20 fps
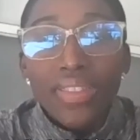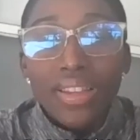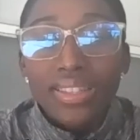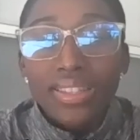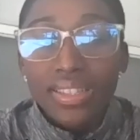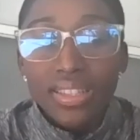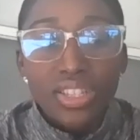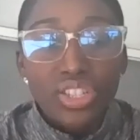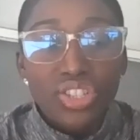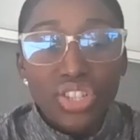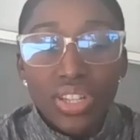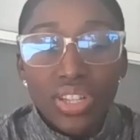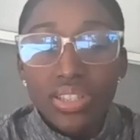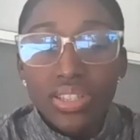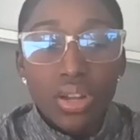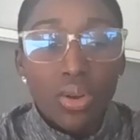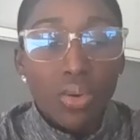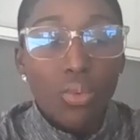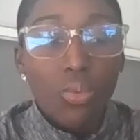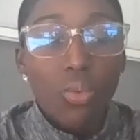This isn't
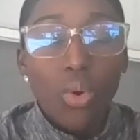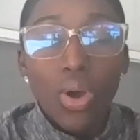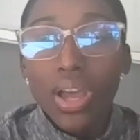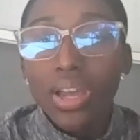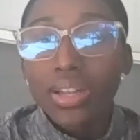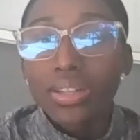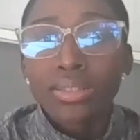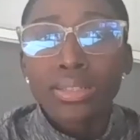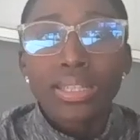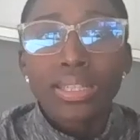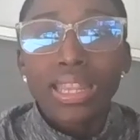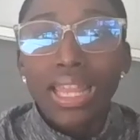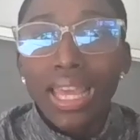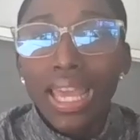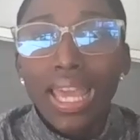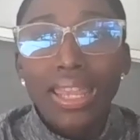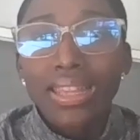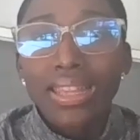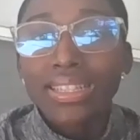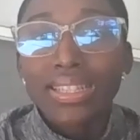just a one
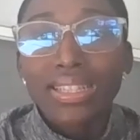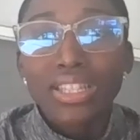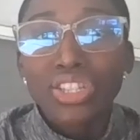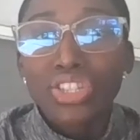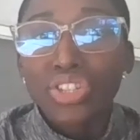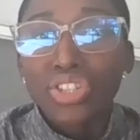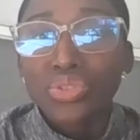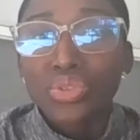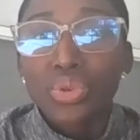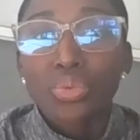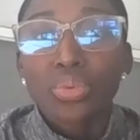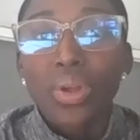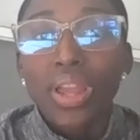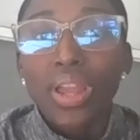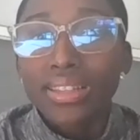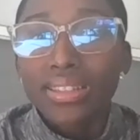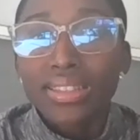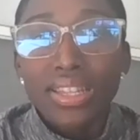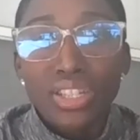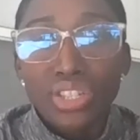thing. This isn't just a
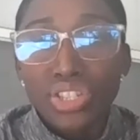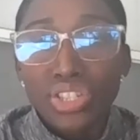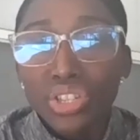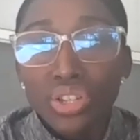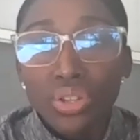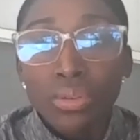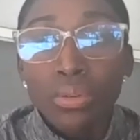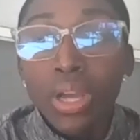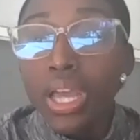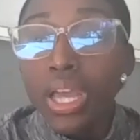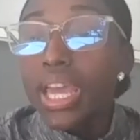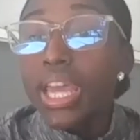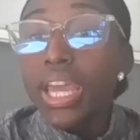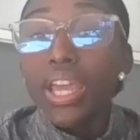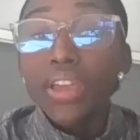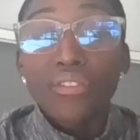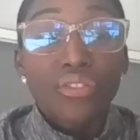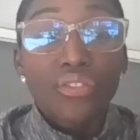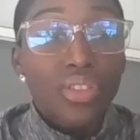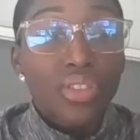race issue.
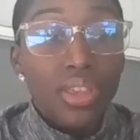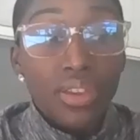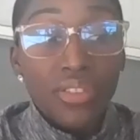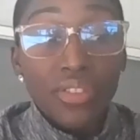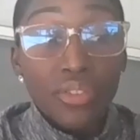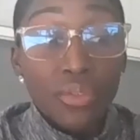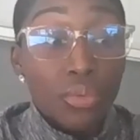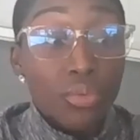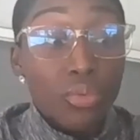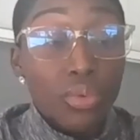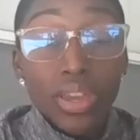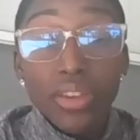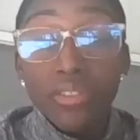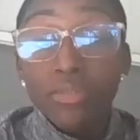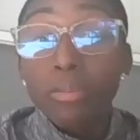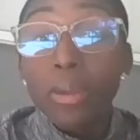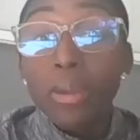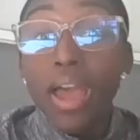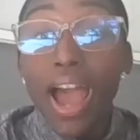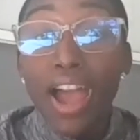If
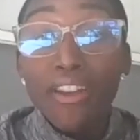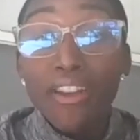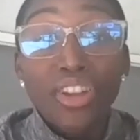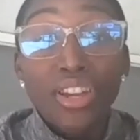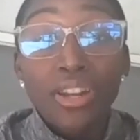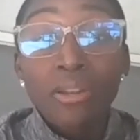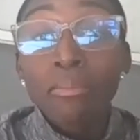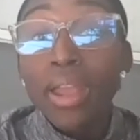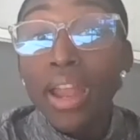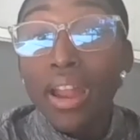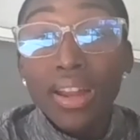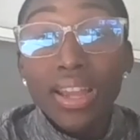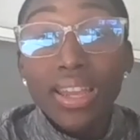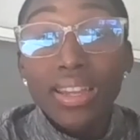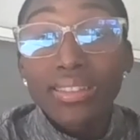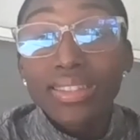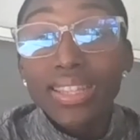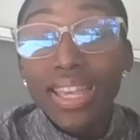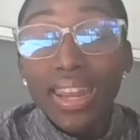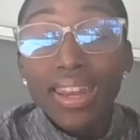African
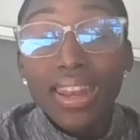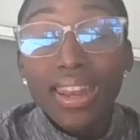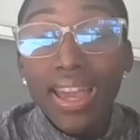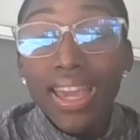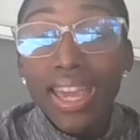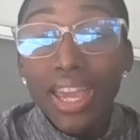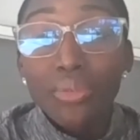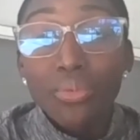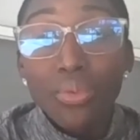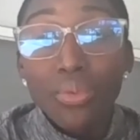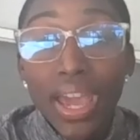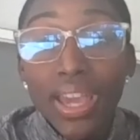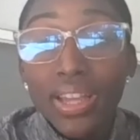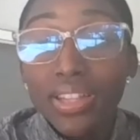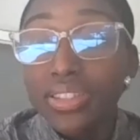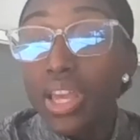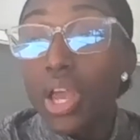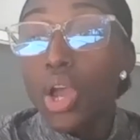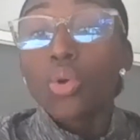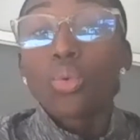Americans cannot get
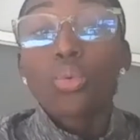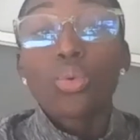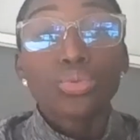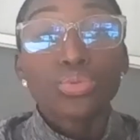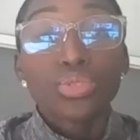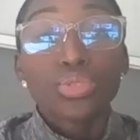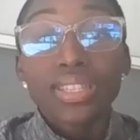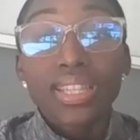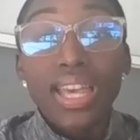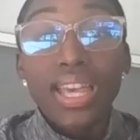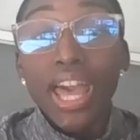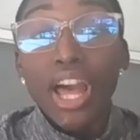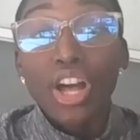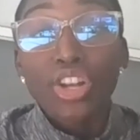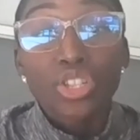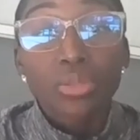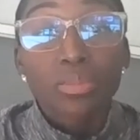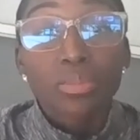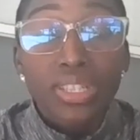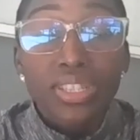rights, who's to say
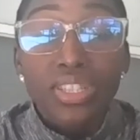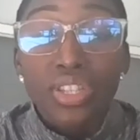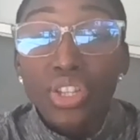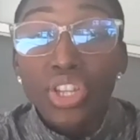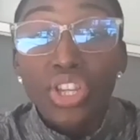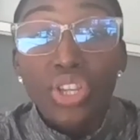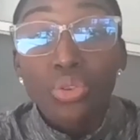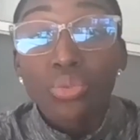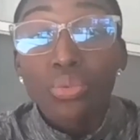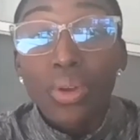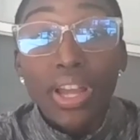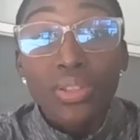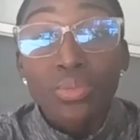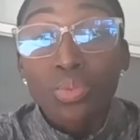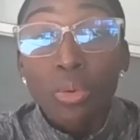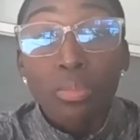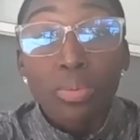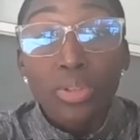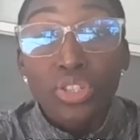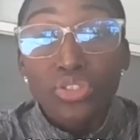LGBTQ rights
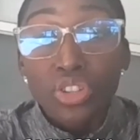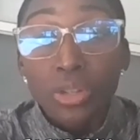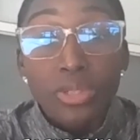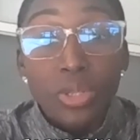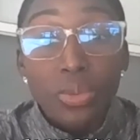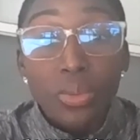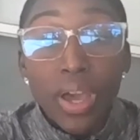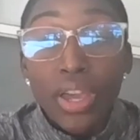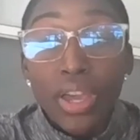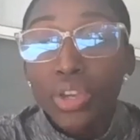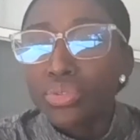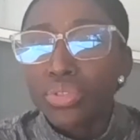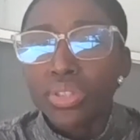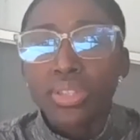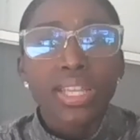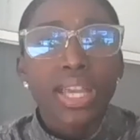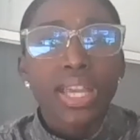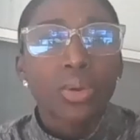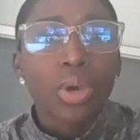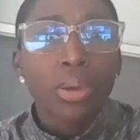won't be stripped away? Who's to
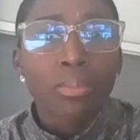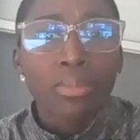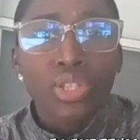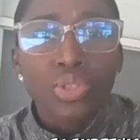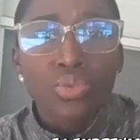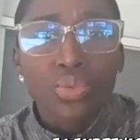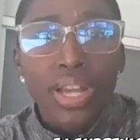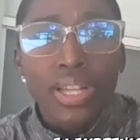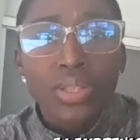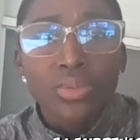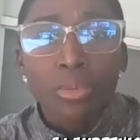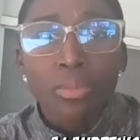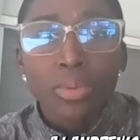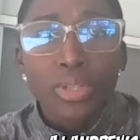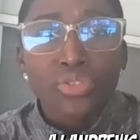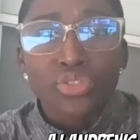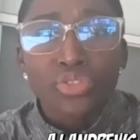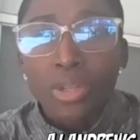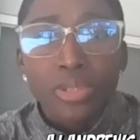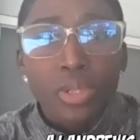say women's rights won't be
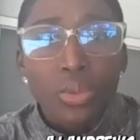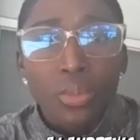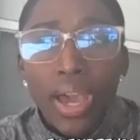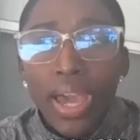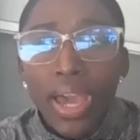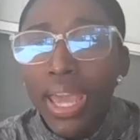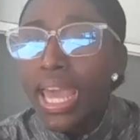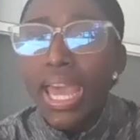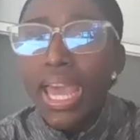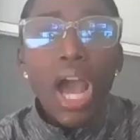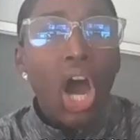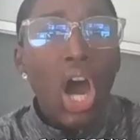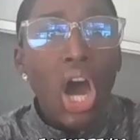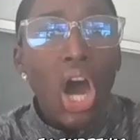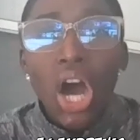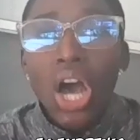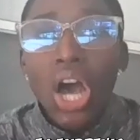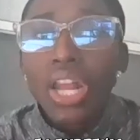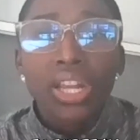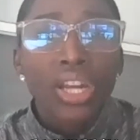stripped away?
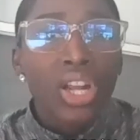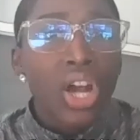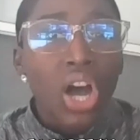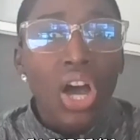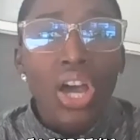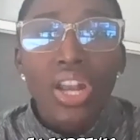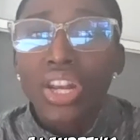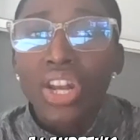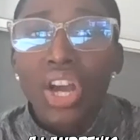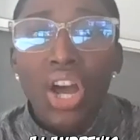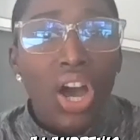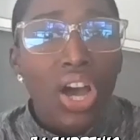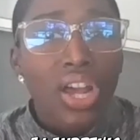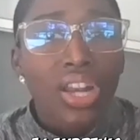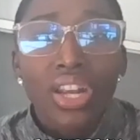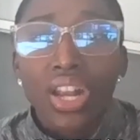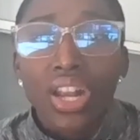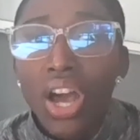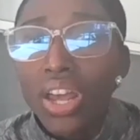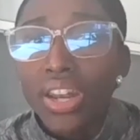On and on and on
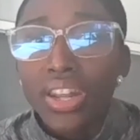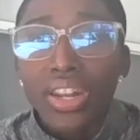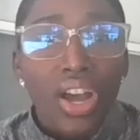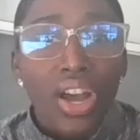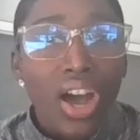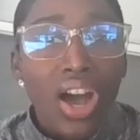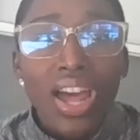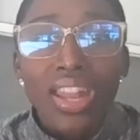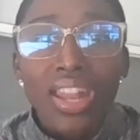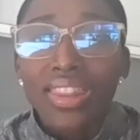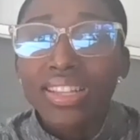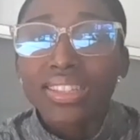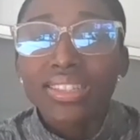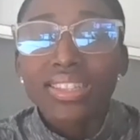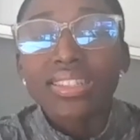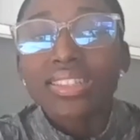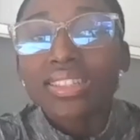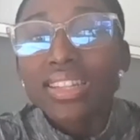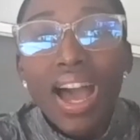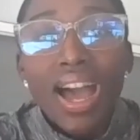and on and on. This
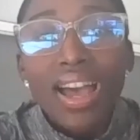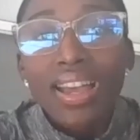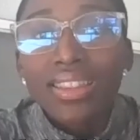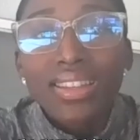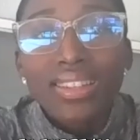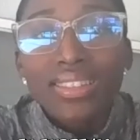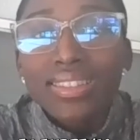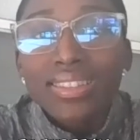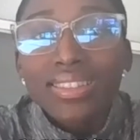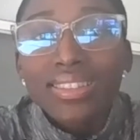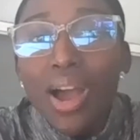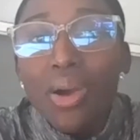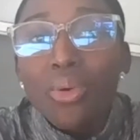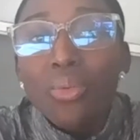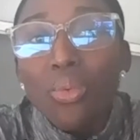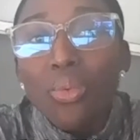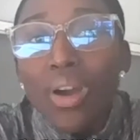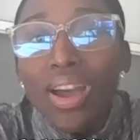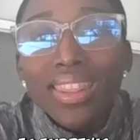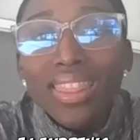is not
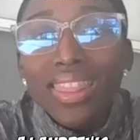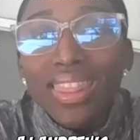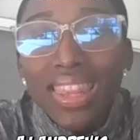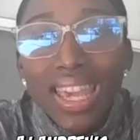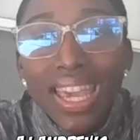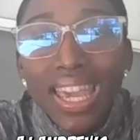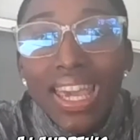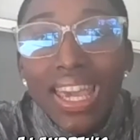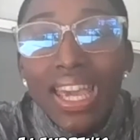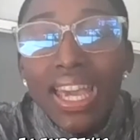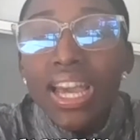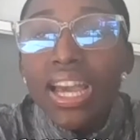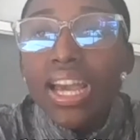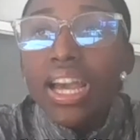one thing.